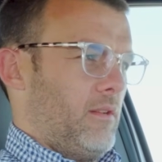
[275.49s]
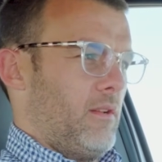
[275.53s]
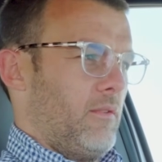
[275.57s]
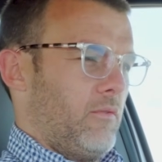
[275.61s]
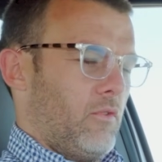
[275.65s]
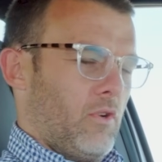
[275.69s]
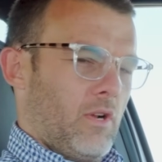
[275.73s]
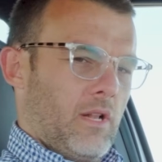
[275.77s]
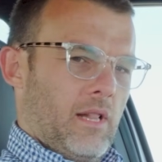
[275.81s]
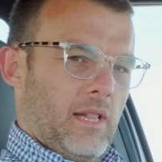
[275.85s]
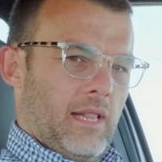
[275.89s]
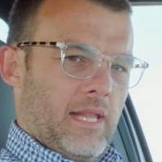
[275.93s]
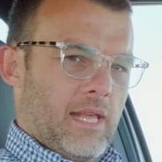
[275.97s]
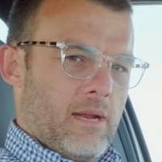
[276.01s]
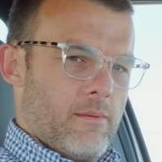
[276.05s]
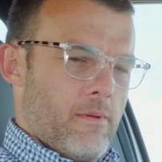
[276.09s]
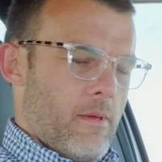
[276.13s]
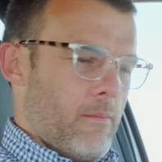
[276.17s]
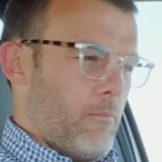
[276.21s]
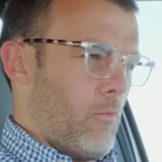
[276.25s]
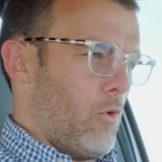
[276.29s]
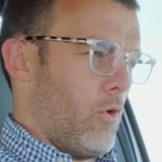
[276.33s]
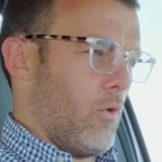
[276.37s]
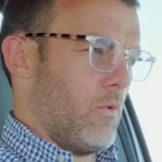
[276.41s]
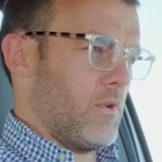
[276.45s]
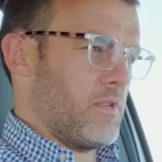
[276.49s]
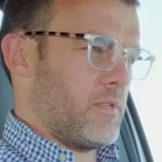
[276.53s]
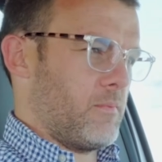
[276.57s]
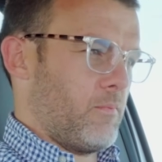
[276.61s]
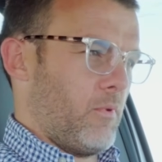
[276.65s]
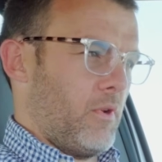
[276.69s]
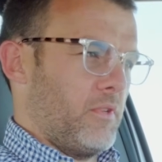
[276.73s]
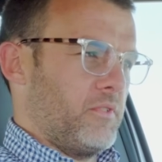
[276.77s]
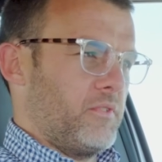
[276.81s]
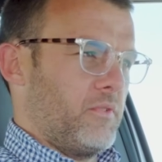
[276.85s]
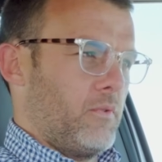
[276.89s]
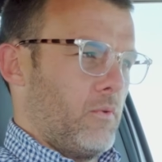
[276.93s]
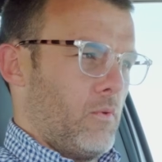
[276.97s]
I've got a little bit more
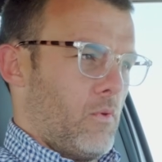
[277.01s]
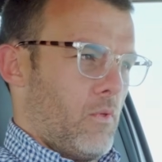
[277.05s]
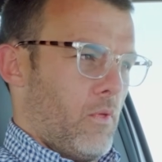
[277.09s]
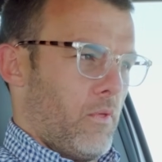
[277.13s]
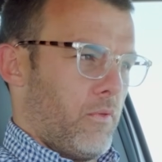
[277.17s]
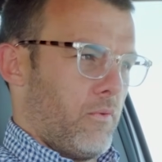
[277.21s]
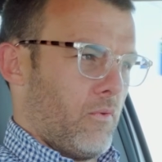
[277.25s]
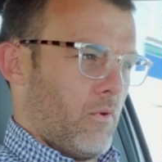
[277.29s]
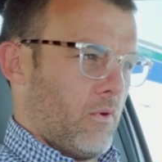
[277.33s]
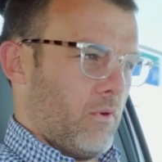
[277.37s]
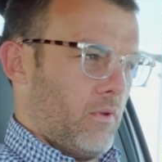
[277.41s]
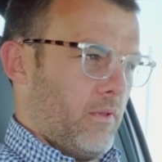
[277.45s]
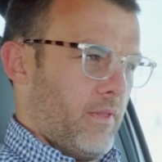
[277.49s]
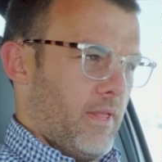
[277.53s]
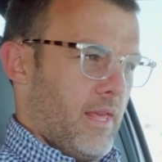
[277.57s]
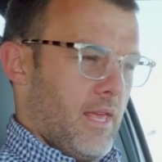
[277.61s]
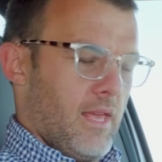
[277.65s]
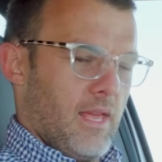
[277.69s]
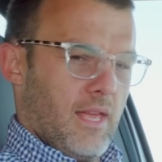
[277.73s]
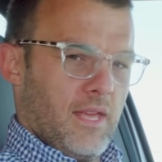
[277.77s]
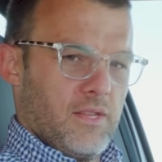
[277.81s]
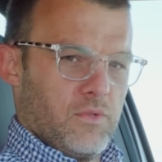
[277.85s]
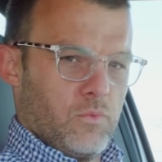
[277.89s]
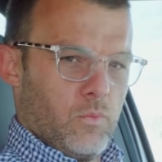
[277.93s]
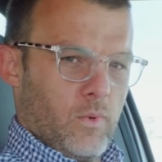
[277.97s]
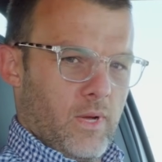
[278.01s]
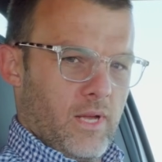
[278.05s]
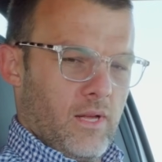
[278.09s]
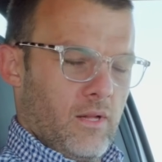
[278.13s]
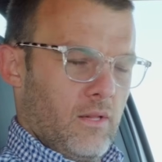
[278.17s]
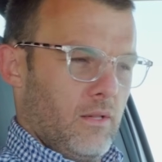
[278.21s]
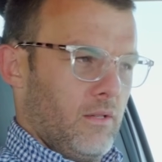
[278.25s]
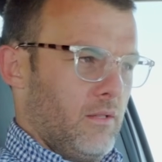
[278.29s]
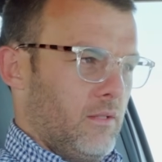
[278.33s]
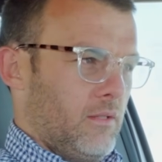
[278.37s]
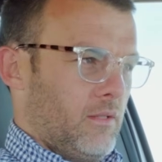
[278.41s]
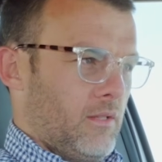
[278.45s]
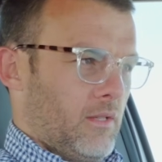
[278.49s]
response through the throttle there as
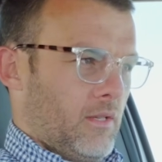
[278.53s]
well.